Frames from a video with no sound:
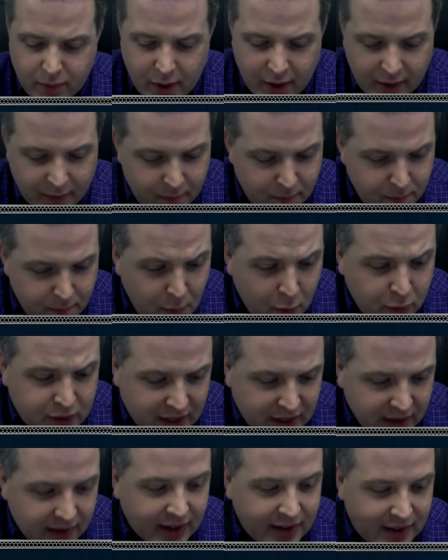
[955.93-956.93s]

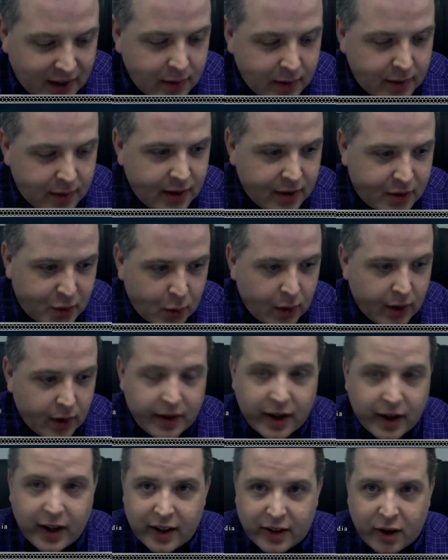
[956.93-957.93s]
of like the sort
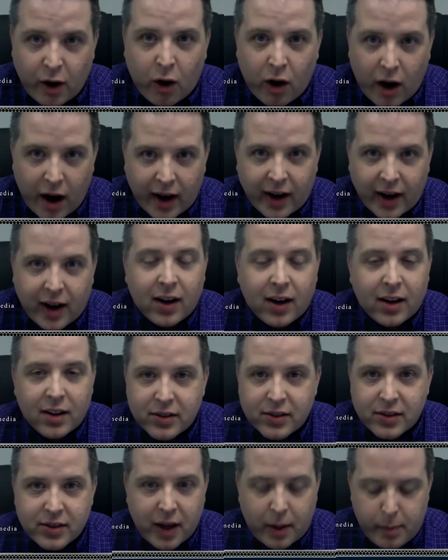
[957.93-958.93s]
of the guitar
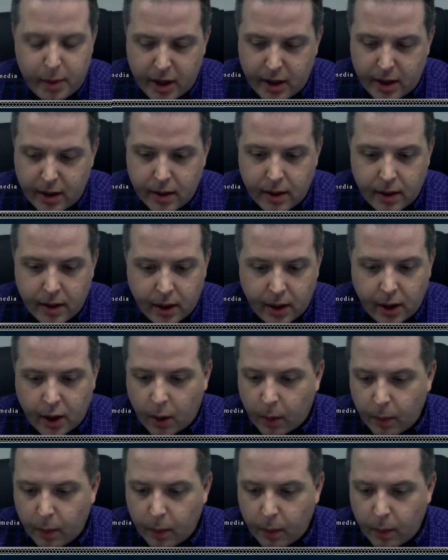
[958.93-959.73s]
icons. I mean,